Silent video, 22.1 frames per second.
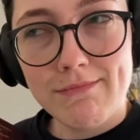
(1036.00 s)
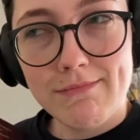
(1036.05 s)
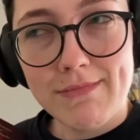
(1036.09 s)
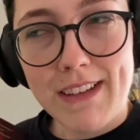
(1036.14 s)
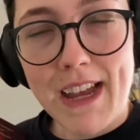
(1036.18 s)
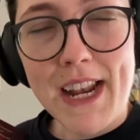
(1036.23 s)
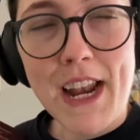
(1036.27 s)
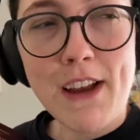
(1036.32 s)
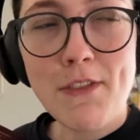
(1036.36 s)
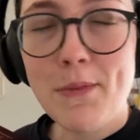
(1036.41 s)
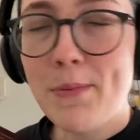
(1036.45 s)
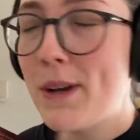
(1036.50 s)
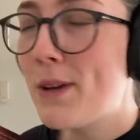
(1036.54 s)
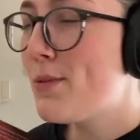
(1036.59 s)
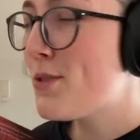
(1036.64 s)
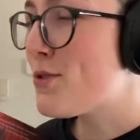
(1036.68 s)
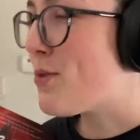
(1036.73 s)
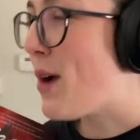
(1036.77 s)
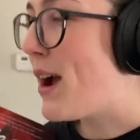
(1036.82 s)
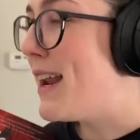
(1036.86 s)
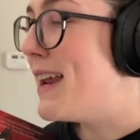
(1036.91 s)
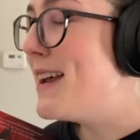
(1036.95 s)
And everybody
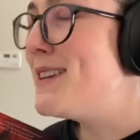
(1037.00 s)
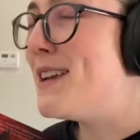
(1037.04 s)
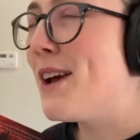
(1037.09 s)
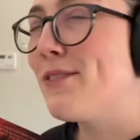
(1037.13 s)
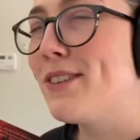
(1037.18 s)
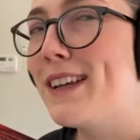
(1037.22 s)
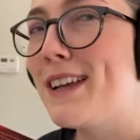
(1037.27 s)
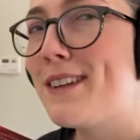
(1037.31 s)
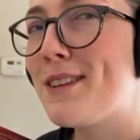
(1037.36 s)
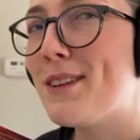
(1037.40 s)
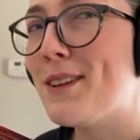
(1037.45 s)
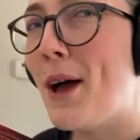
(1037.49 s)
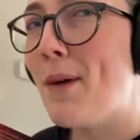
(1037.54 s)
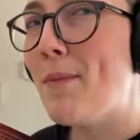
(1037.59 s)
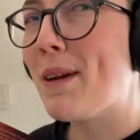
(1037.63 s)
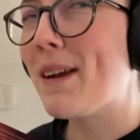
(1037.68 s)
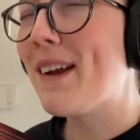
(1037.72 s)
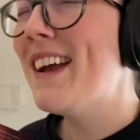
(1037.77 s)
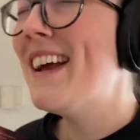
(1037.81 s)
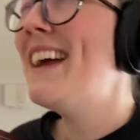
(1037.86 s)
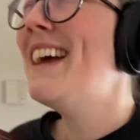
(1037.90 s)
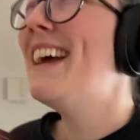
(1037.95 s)
was right. It definitely gets a lot
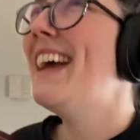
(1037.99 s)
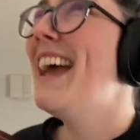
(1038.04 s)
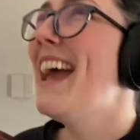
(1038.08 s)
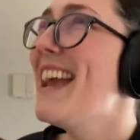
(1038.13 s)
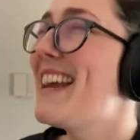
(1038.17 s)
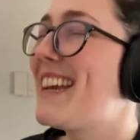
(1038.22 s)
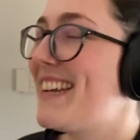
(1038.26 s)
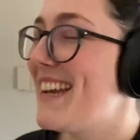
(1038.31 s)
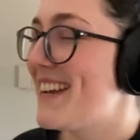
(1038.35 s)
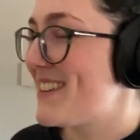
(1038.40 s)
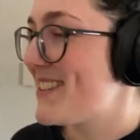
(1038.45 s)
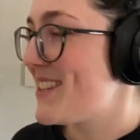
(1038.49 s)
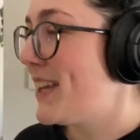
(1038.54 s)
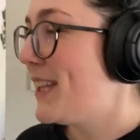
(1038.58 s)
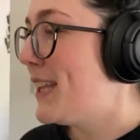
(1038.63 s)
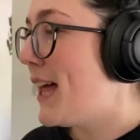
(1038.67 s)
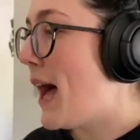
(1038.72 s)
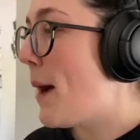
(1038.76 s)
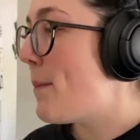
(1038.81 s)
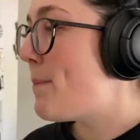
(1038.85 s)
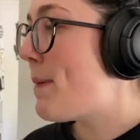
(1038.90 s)
better. It gets a lot